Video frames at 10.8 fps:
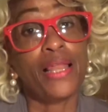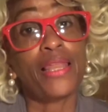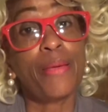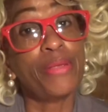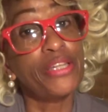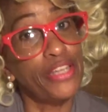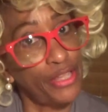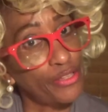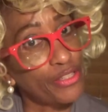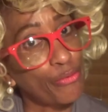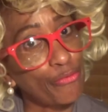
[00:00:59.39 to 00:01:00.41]
Let me tell you
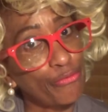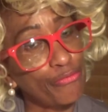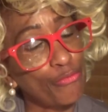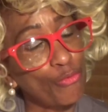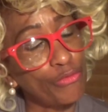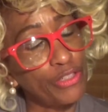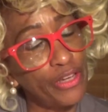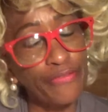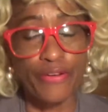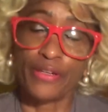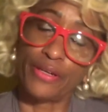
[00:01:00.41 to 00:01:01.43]
some
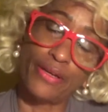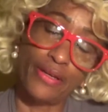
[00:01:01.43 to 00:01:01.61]
different